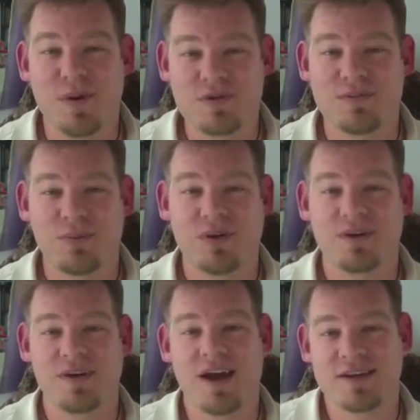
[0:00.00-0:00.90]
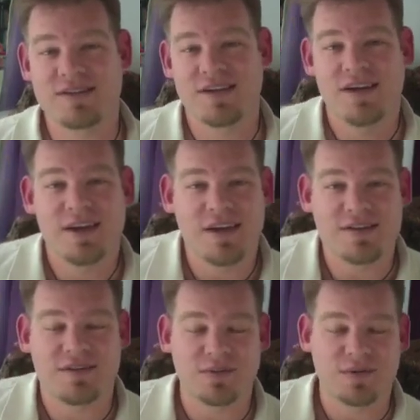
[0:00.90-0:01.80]
most important to us
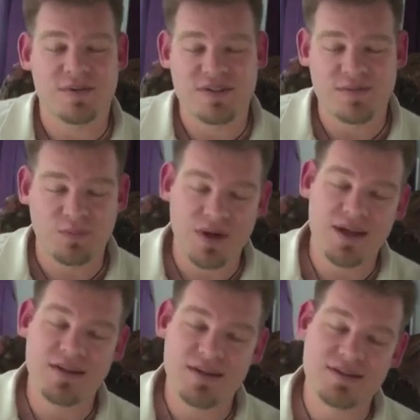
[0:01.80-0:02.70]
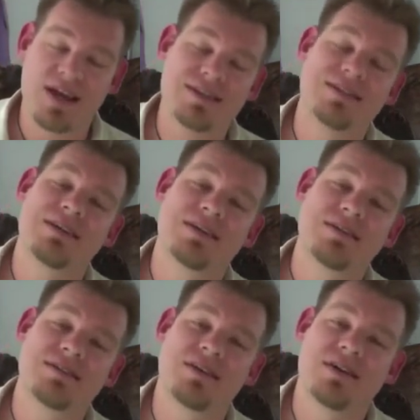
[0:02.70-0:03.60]
is to really spread these
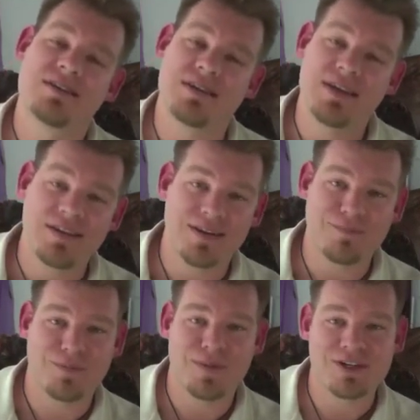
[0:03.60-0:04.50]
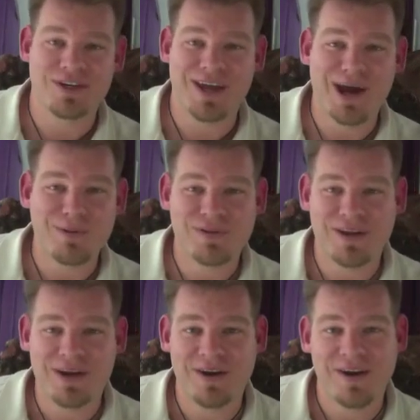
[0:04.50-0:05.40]
ideas, to get the information out
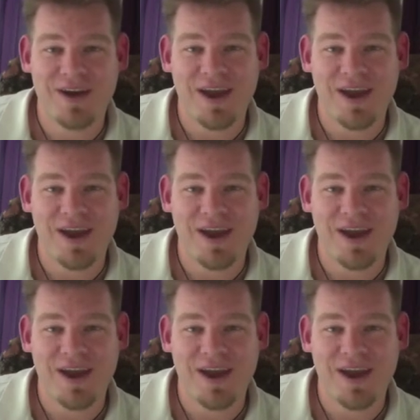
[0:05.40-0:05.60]
there,